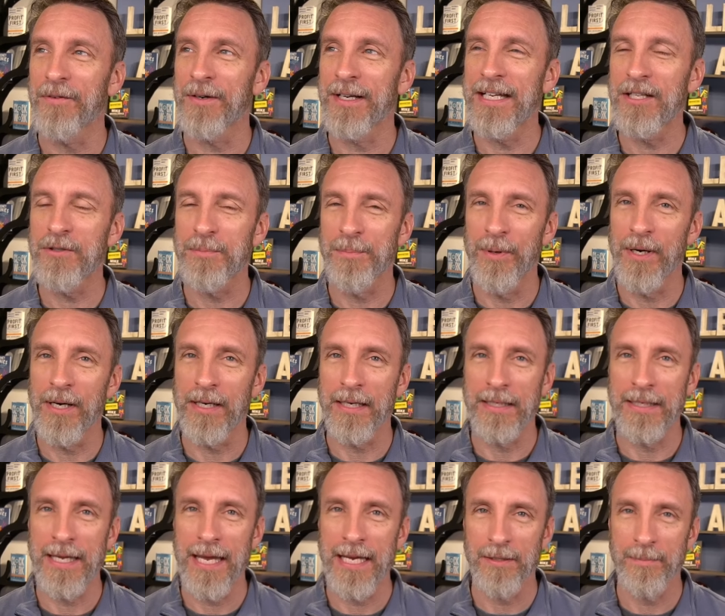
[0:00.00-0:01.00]
each book, it
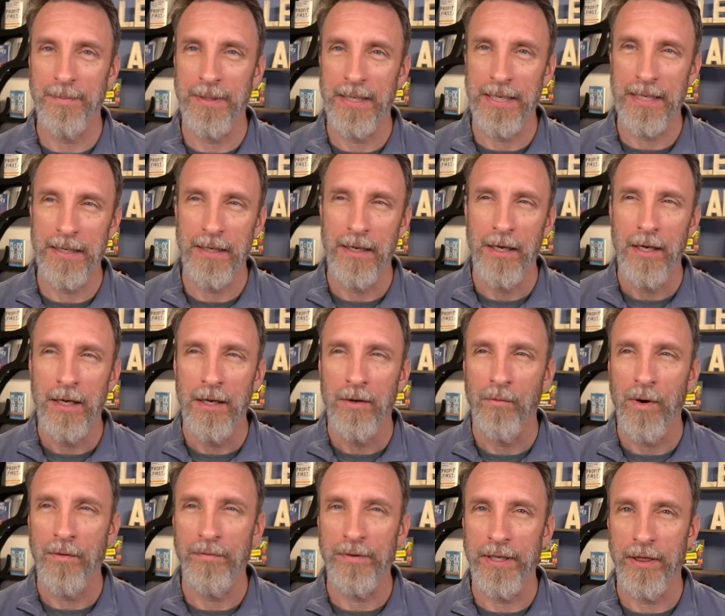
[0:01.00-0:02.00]
takes me
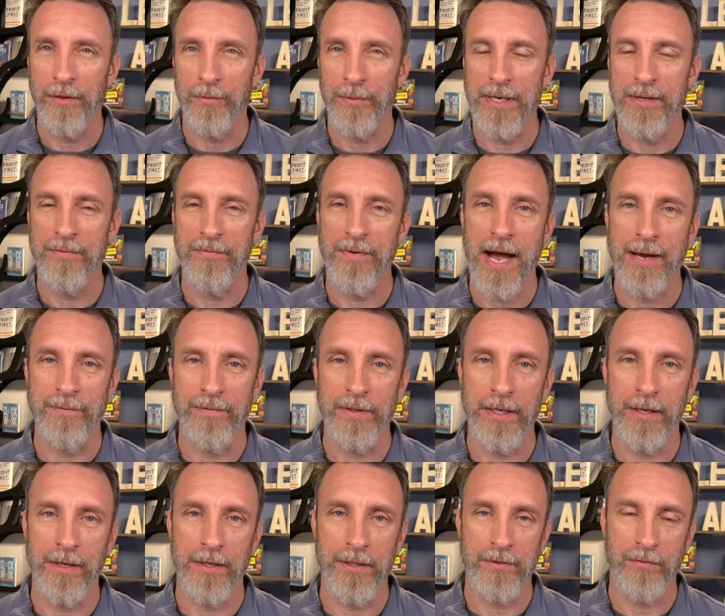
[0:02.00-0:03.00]
roughly three to five
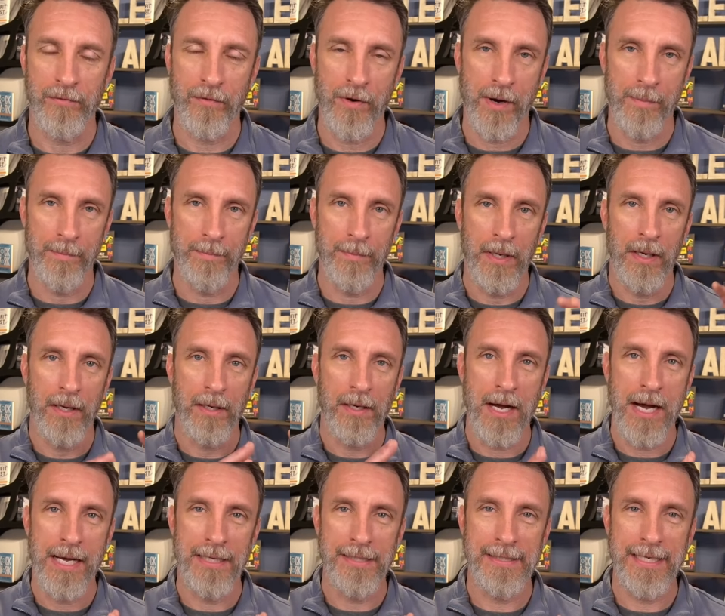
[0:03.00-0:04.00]
years from
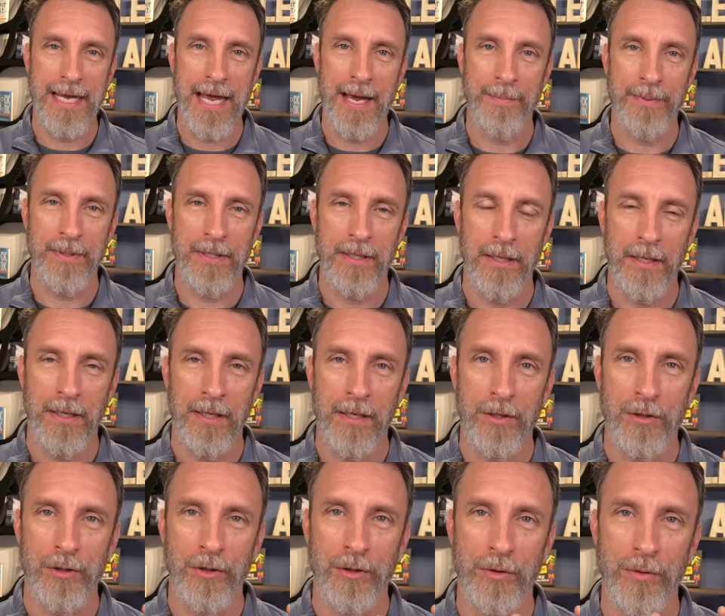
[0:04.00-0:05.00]
concept
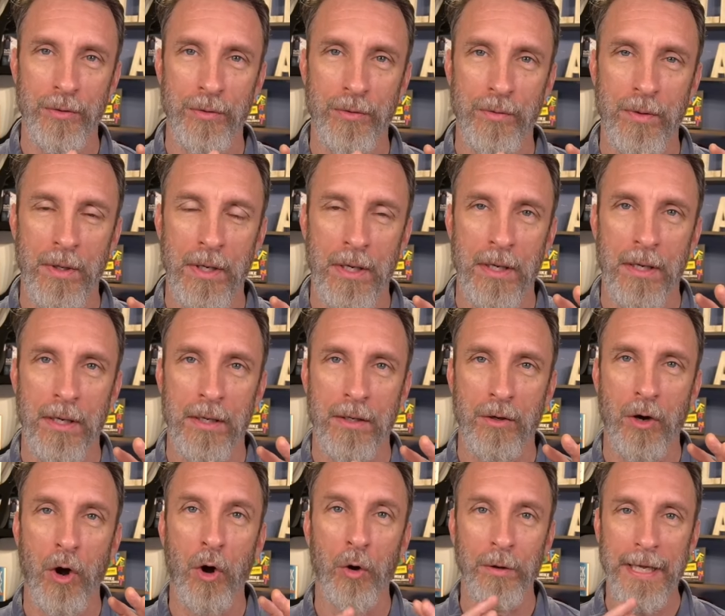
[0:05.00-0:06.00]
to
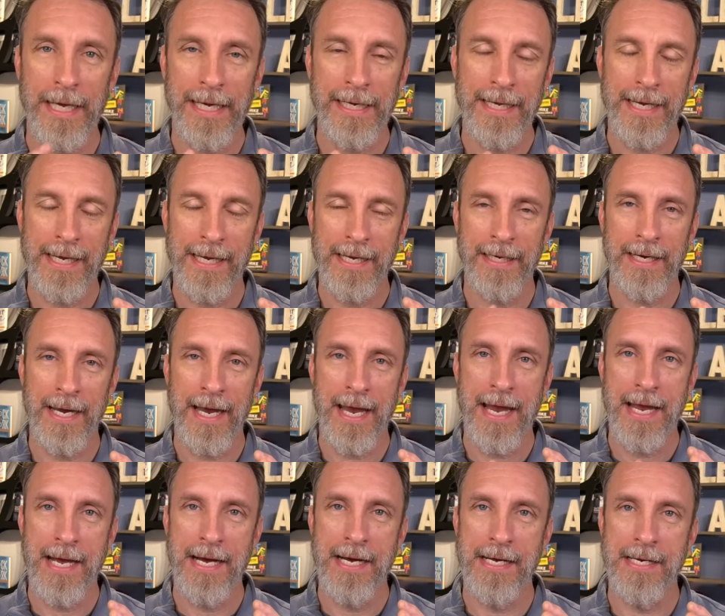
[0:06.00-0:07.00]
collating
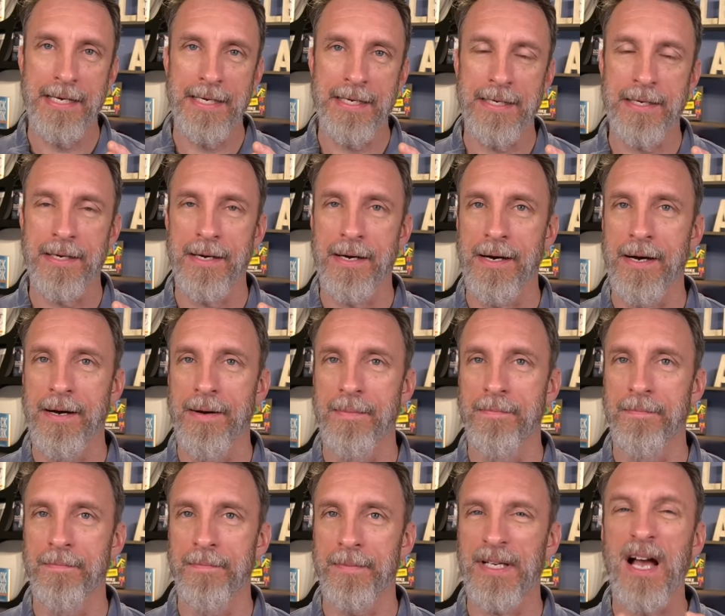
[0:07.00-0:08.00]
and
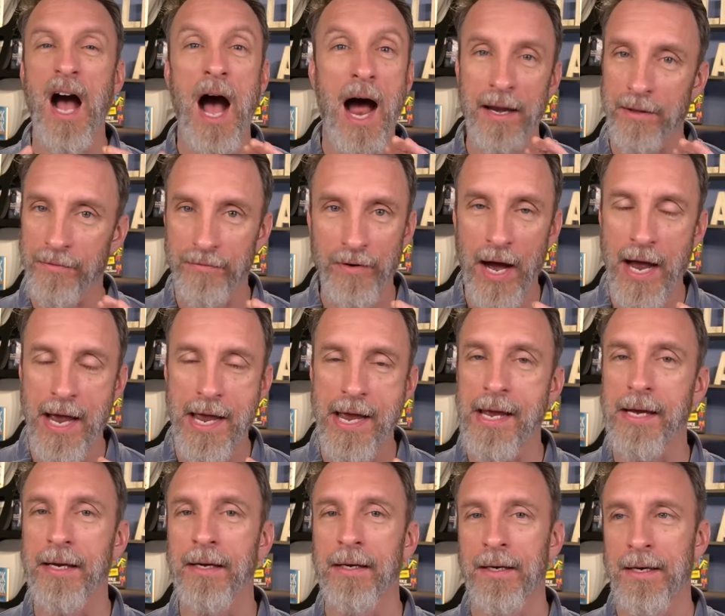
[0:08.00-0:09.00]
um,
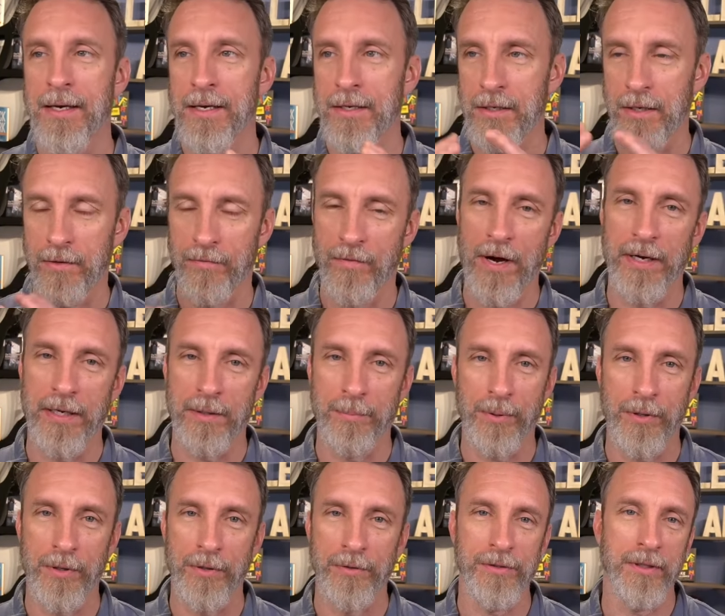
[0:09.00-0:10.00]
codifying to finally
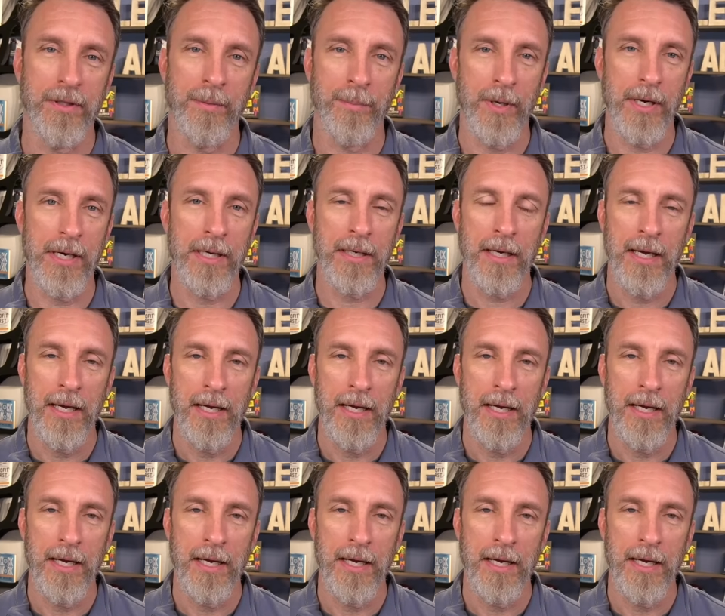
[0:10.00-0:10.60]
producing the book.